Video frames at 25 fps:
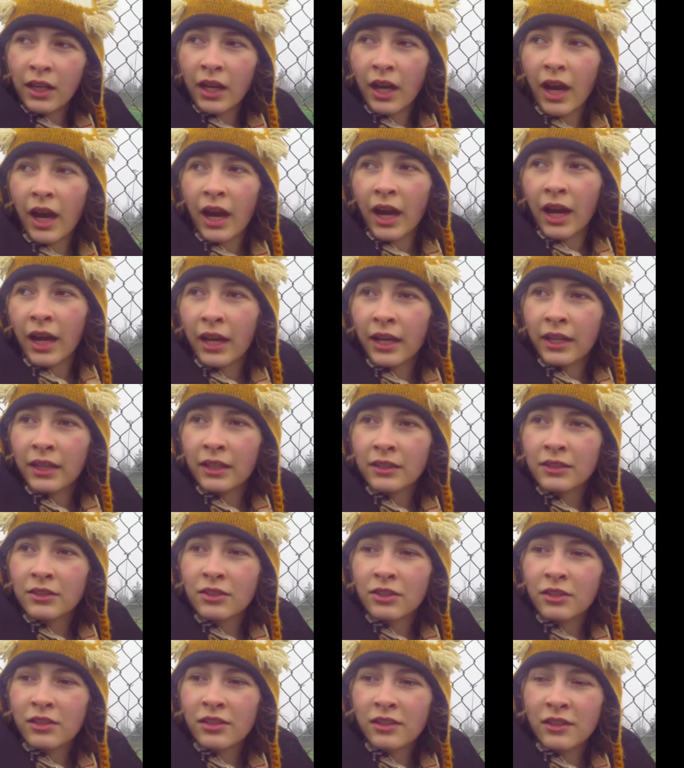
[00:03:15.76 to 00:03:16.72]
I
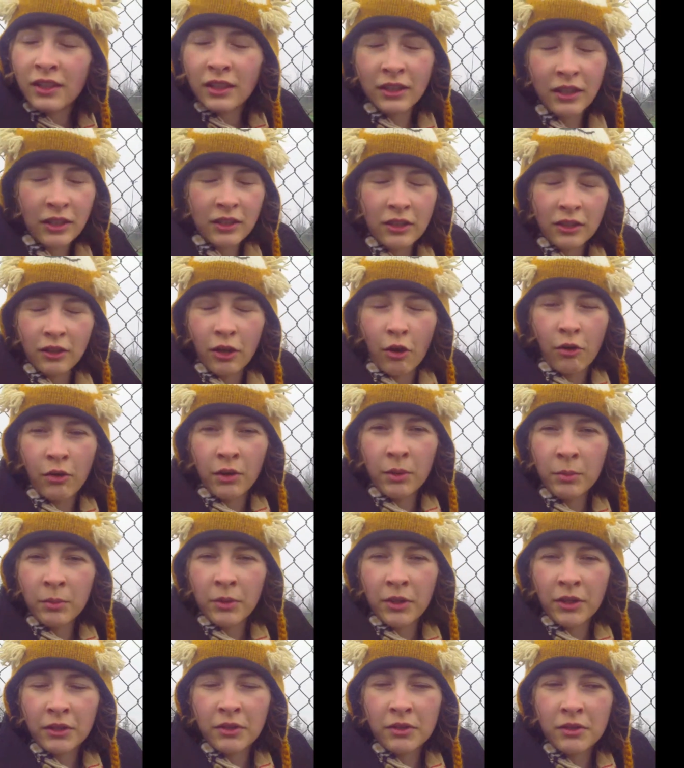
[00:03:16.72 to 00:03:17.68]
just think that the Coen
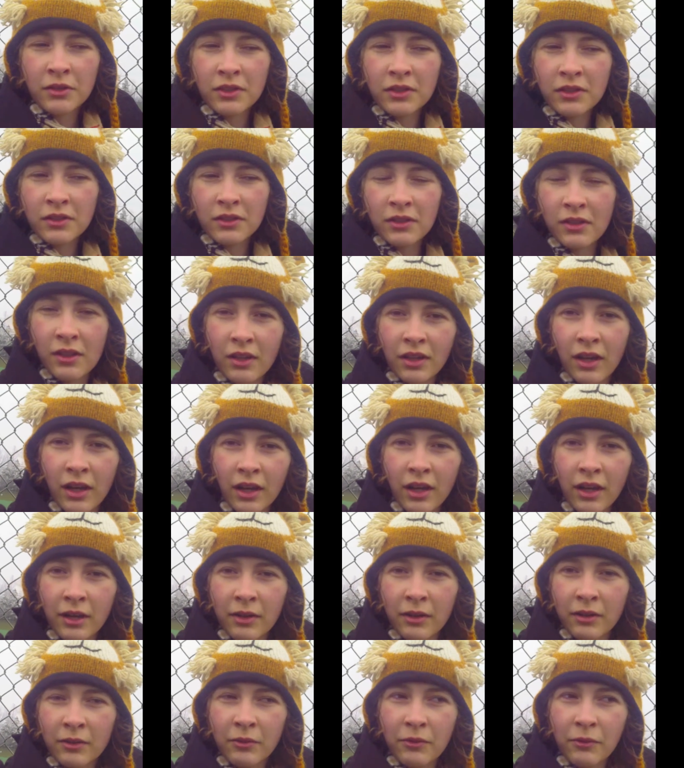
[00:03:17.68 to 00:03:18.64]
brothers,
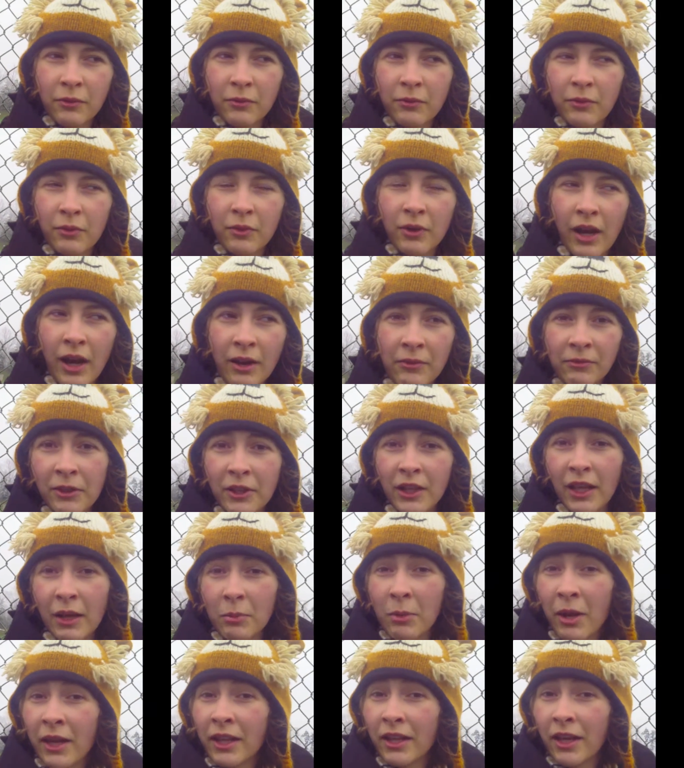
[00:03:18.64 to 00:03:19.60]
uh, I feel
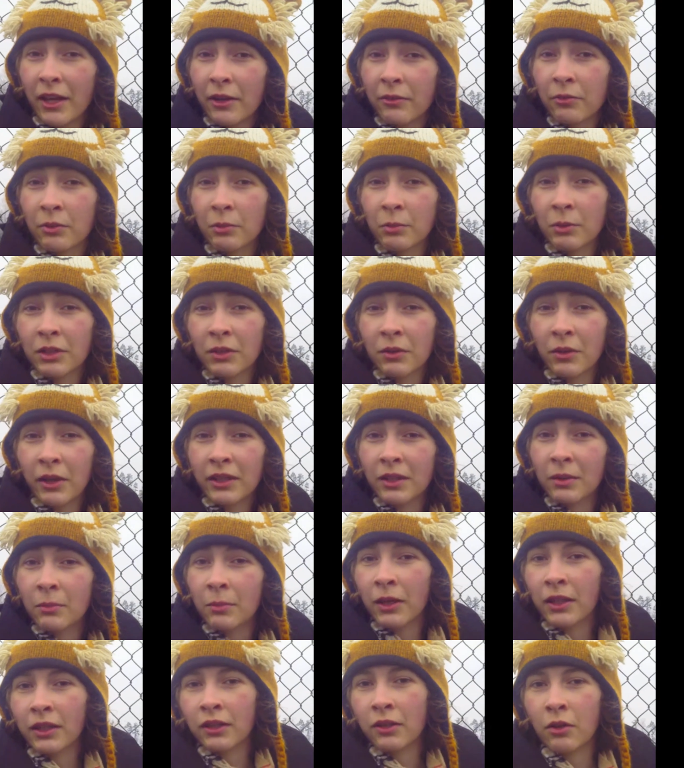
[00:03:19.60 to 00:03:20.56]
like my life would be directed
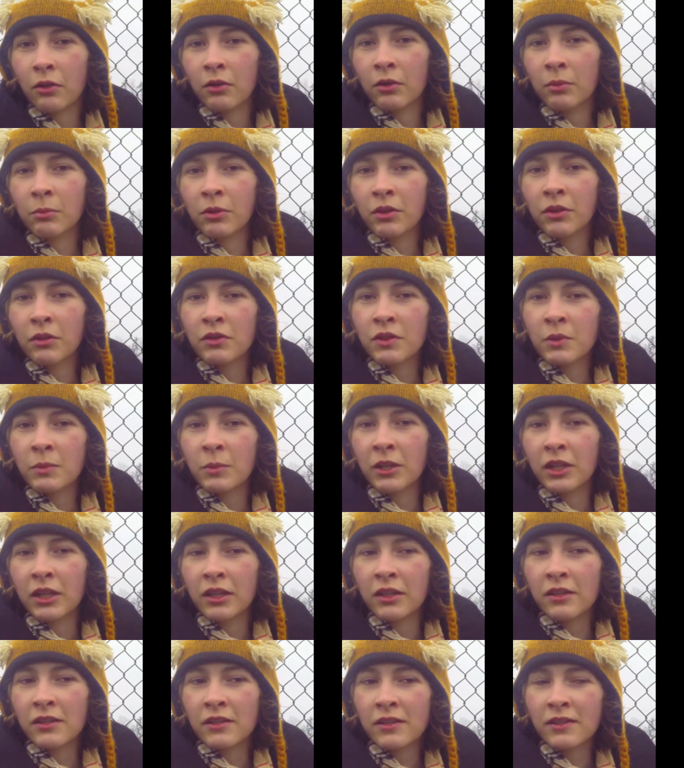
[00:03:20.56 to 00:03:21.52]
by the Coen brothers
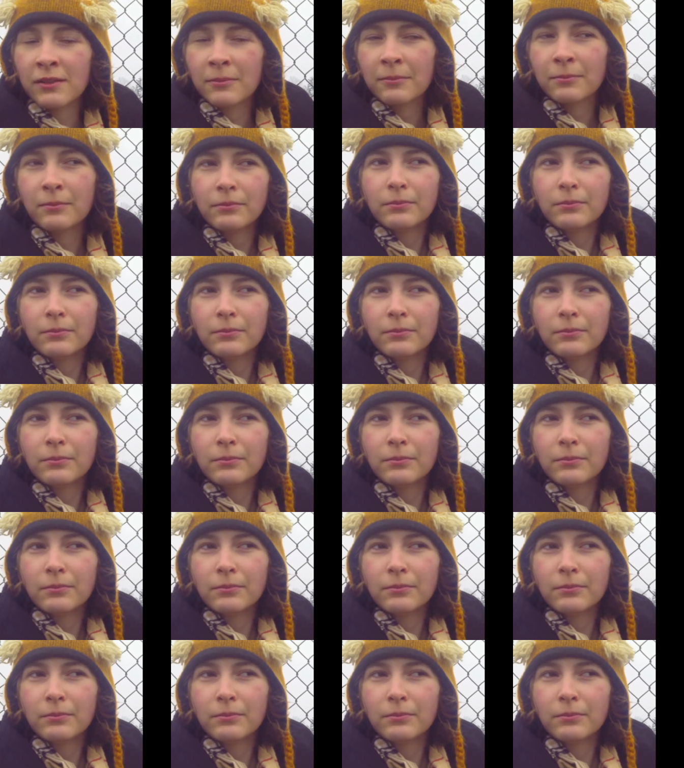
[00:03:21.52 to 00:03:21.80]
because